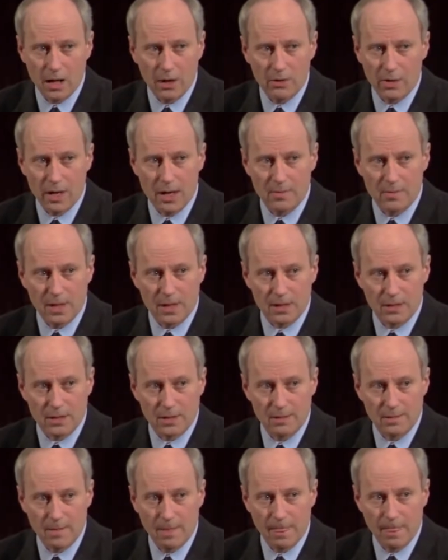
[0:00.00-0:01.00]
agreement
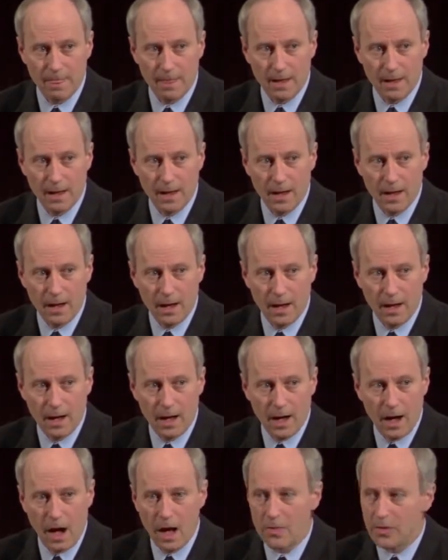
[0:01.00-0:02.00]

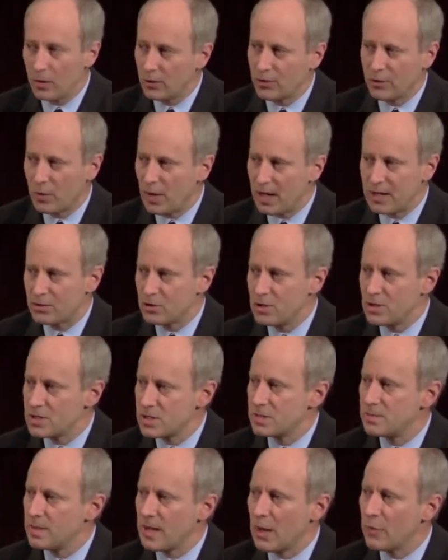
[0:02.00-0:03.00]
on those
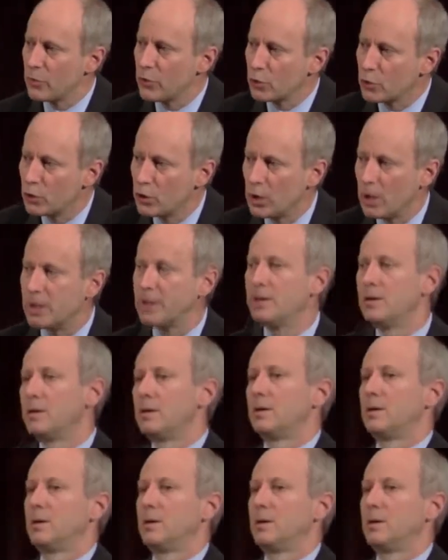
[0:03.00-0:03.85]
questions about the good